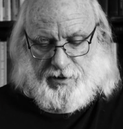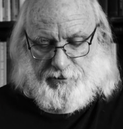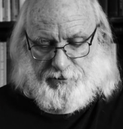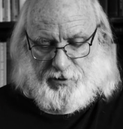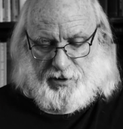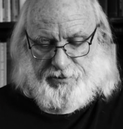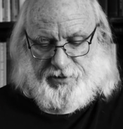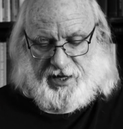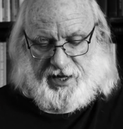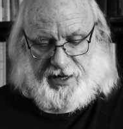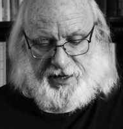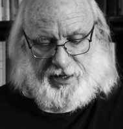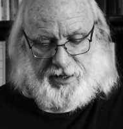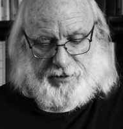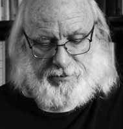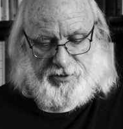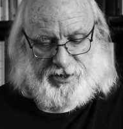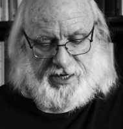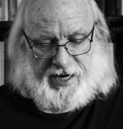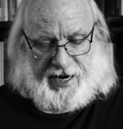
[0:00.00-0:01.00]
from the
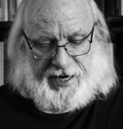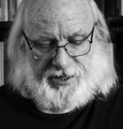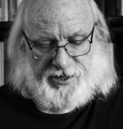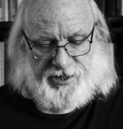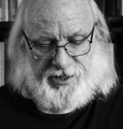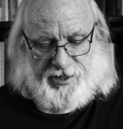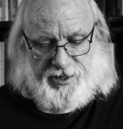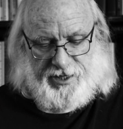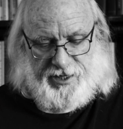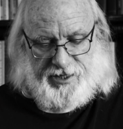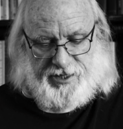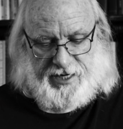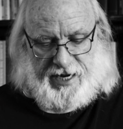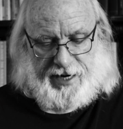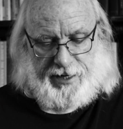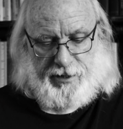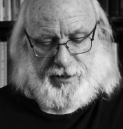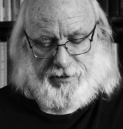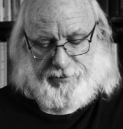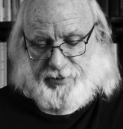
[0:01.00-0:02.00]
income tax to the
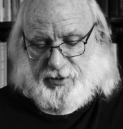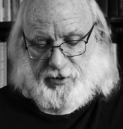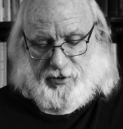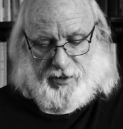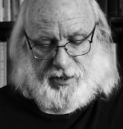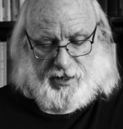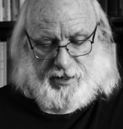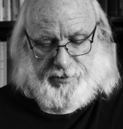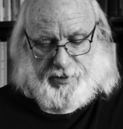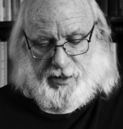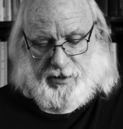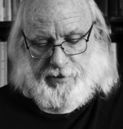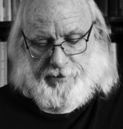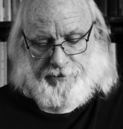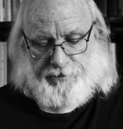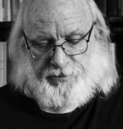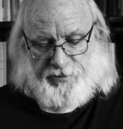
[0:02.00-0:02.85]
attack on Pearl Harbor.